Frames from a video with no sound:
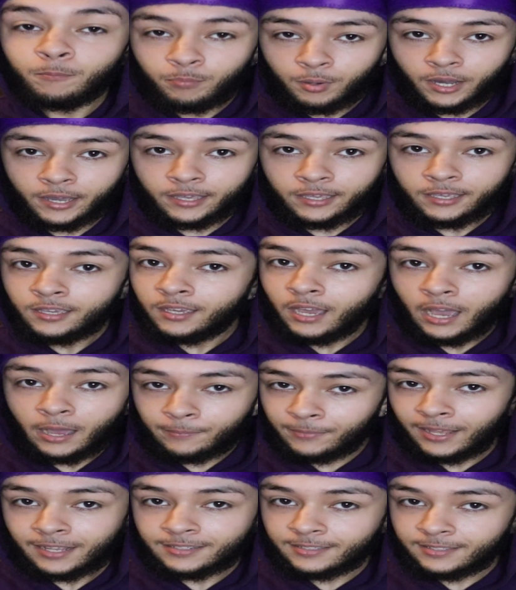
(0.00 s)
But
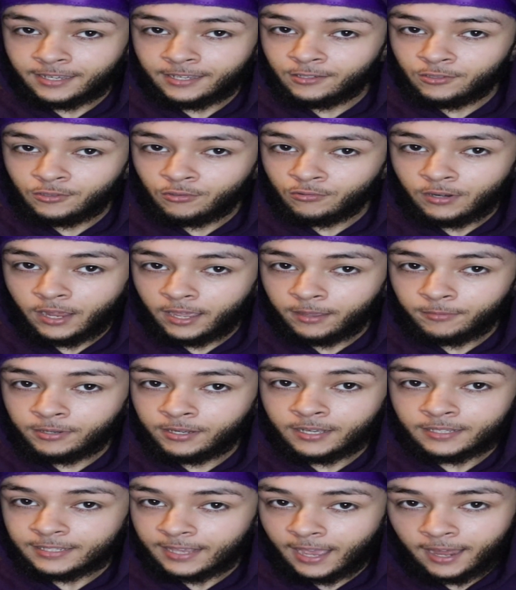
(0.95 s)
I'm not saying do that
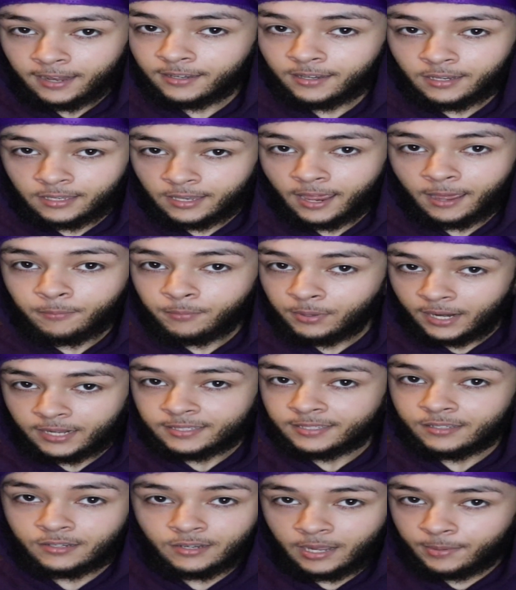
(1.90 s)
because I did that, but I
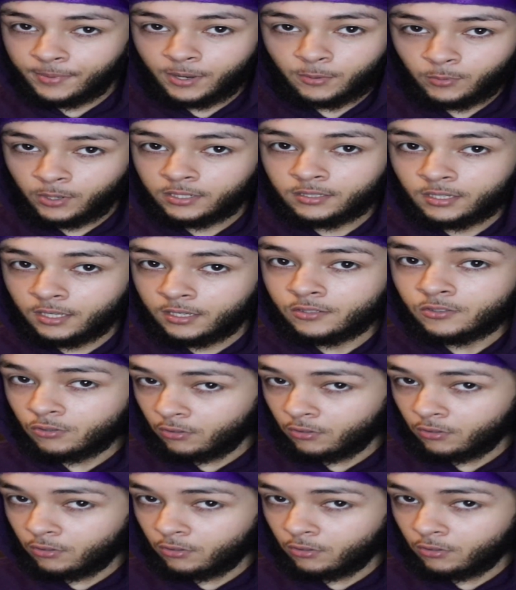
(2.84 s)
still got my work done.